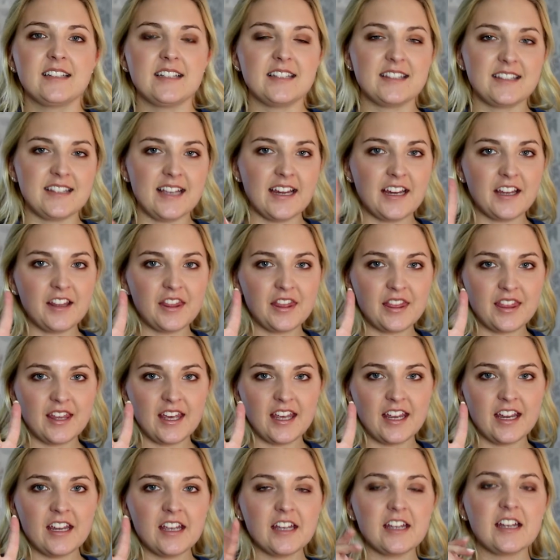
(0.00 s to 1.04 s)
The second
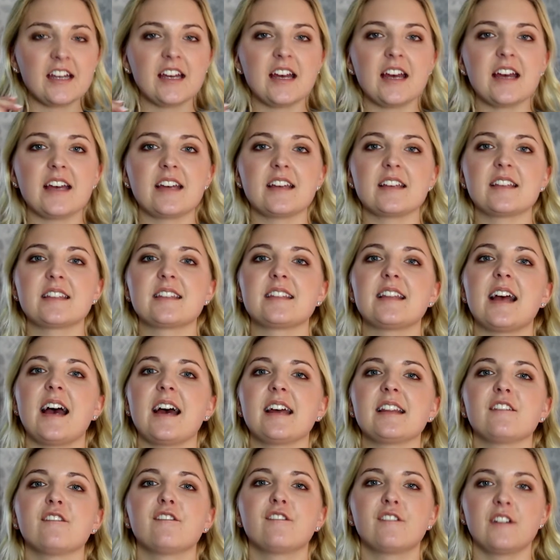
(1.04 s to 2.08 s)
thing is
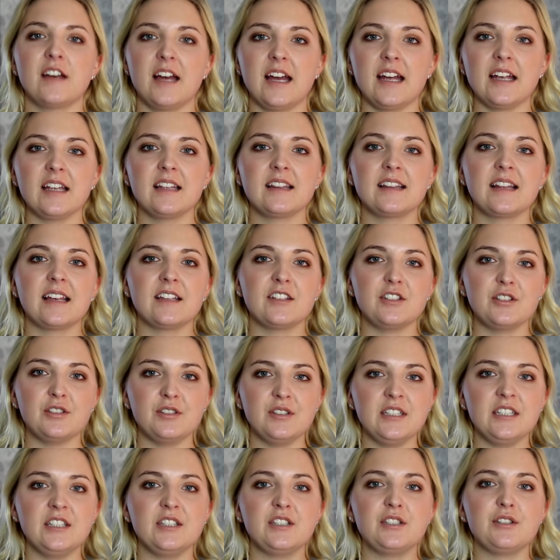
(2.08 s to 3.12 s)
that the fact that you
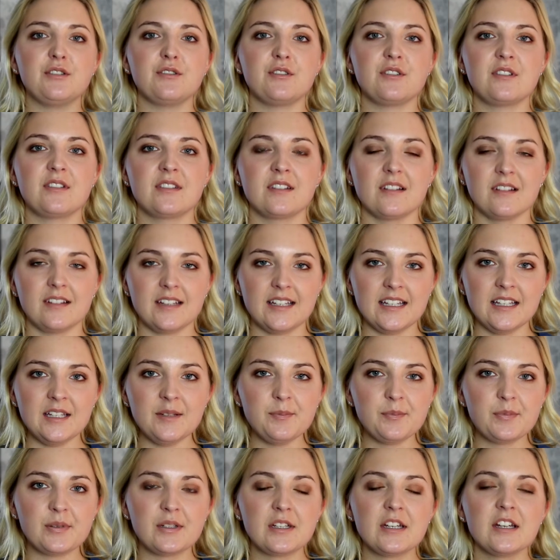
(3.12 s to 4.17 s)
need to
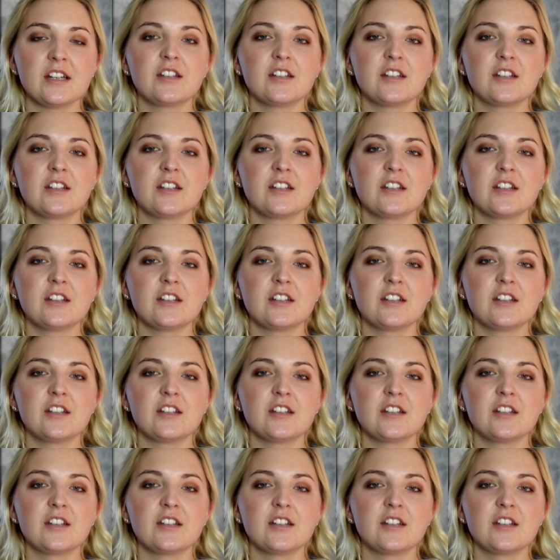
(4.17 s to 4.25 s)
sleep